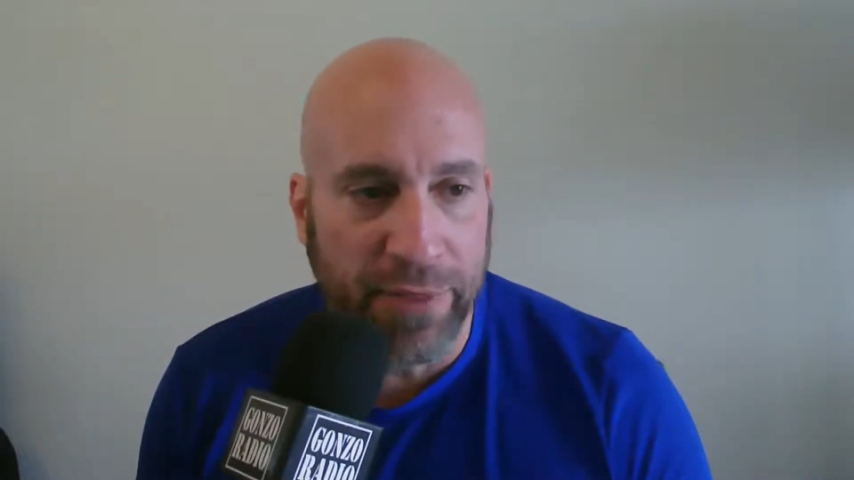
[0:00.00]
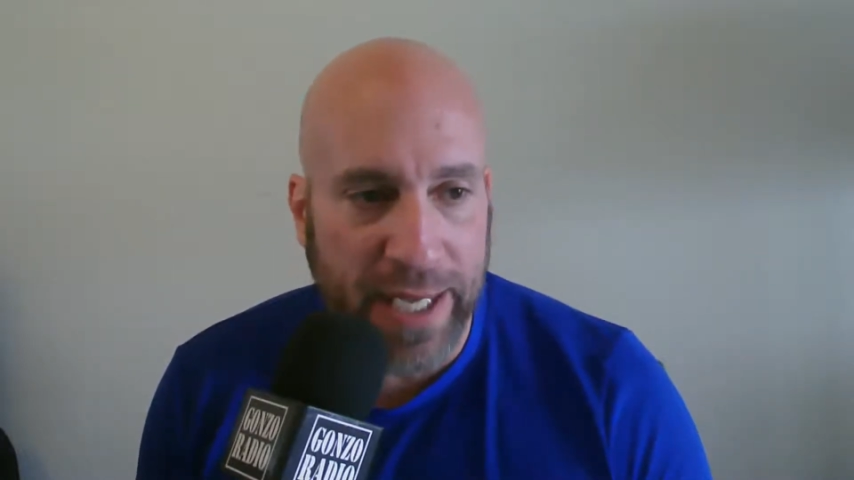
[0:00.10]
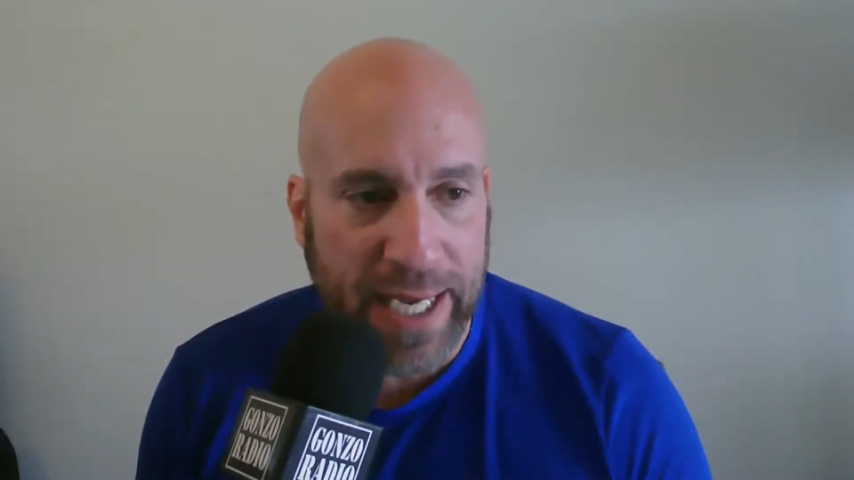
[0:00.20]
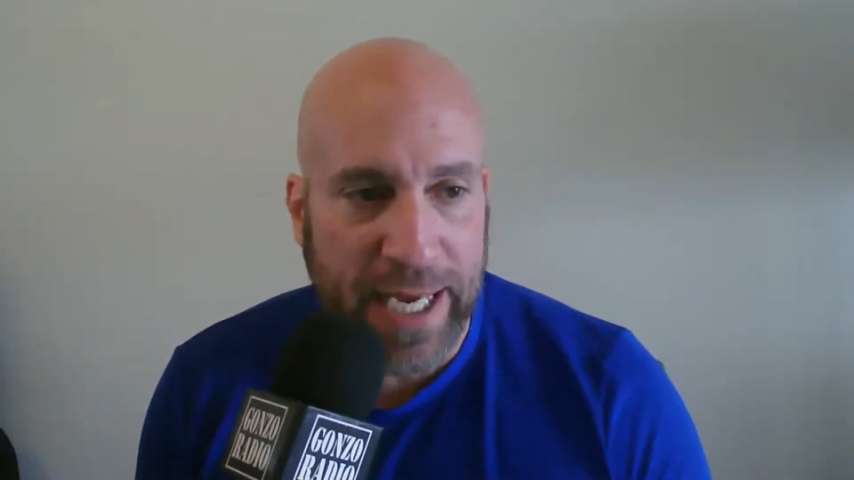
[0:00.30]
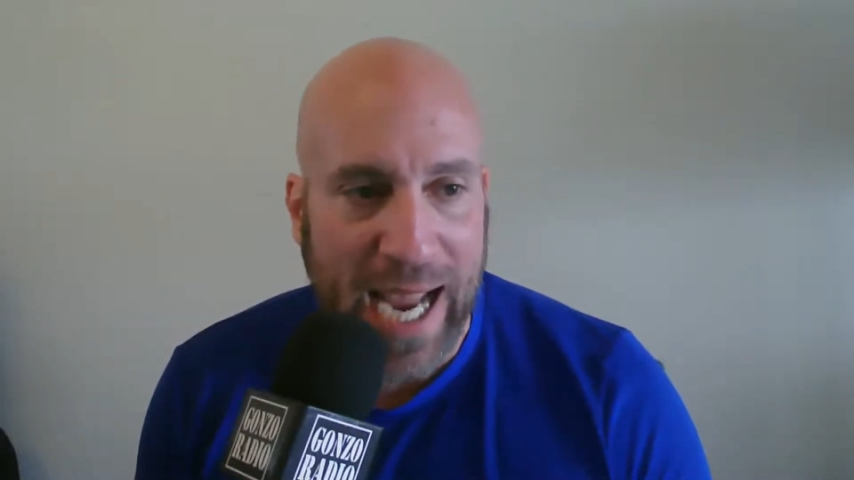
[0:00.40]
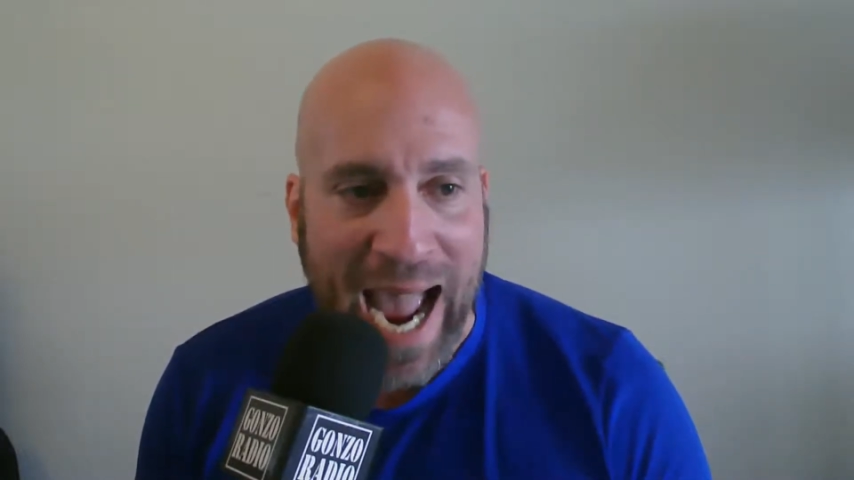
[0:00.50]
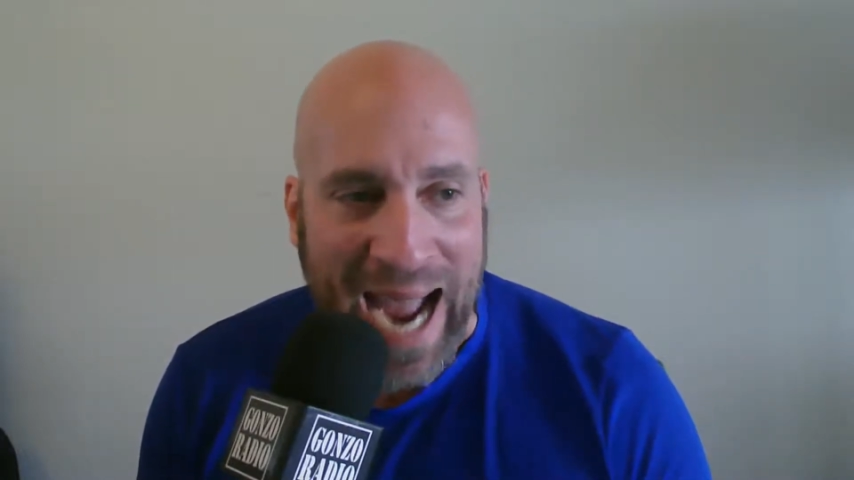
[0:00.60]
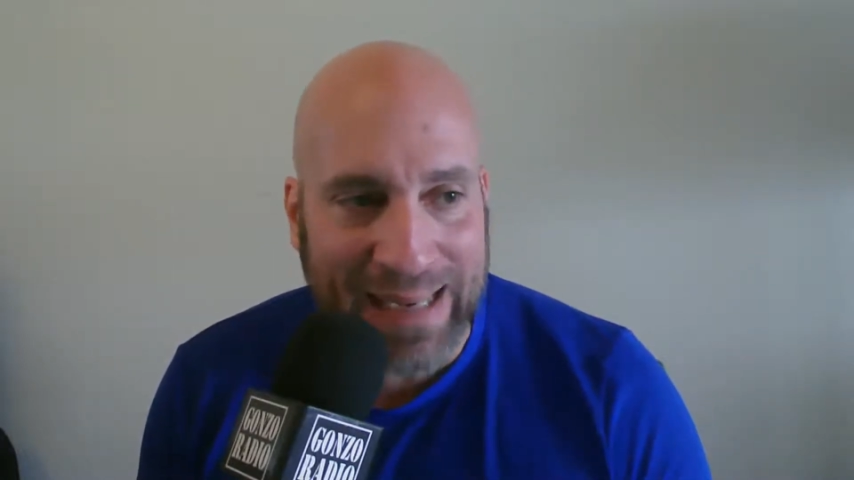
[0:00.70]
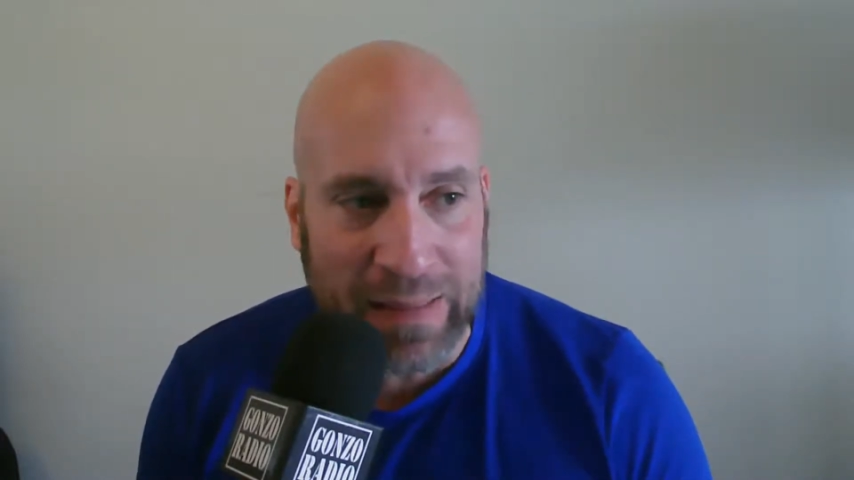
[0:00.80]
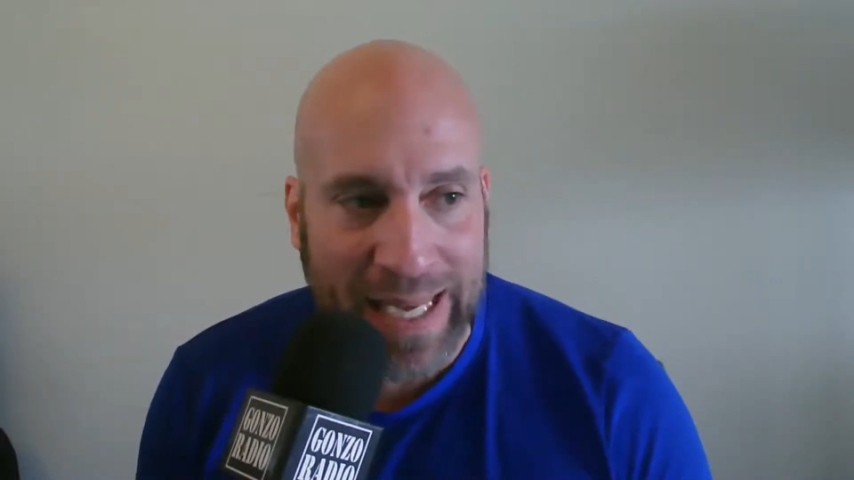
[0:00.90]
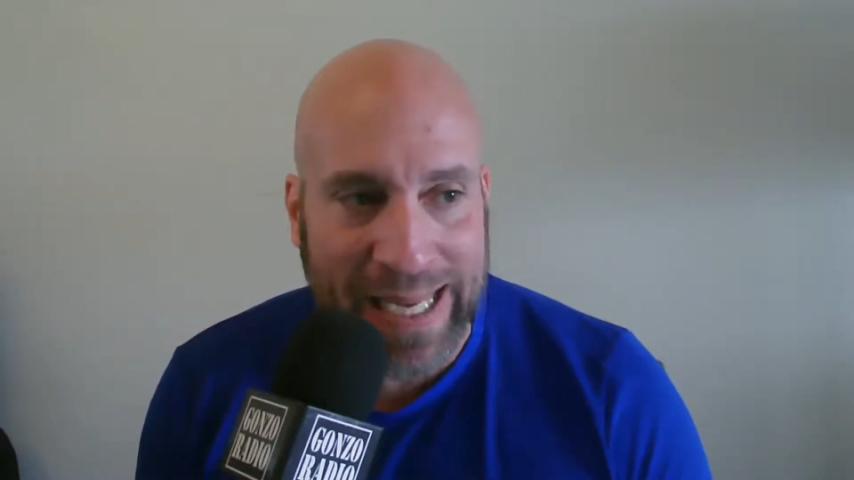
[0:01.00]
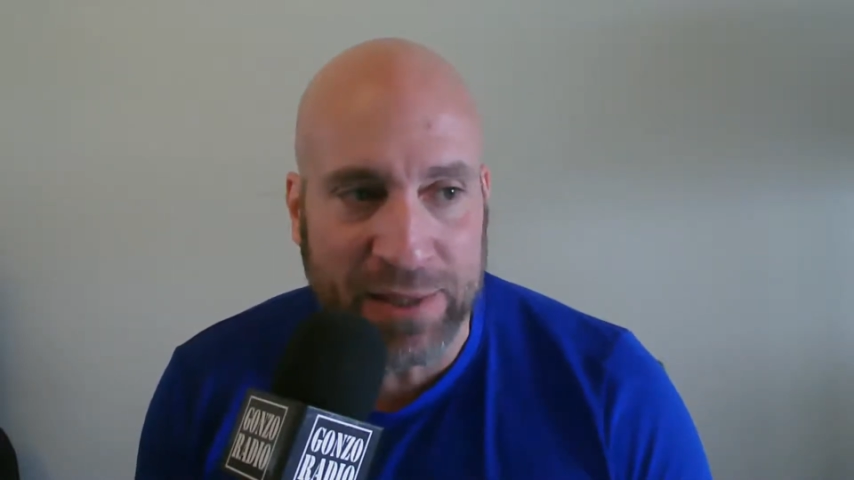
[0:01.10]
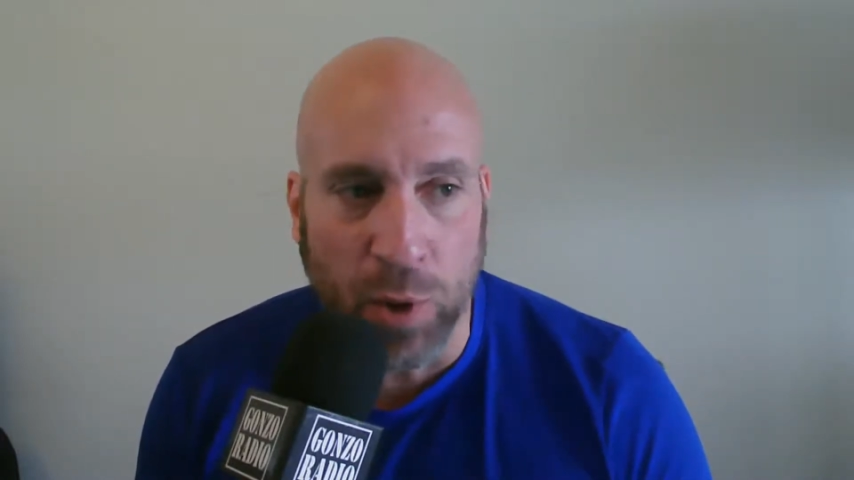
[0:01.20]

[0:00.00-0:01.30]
the accolades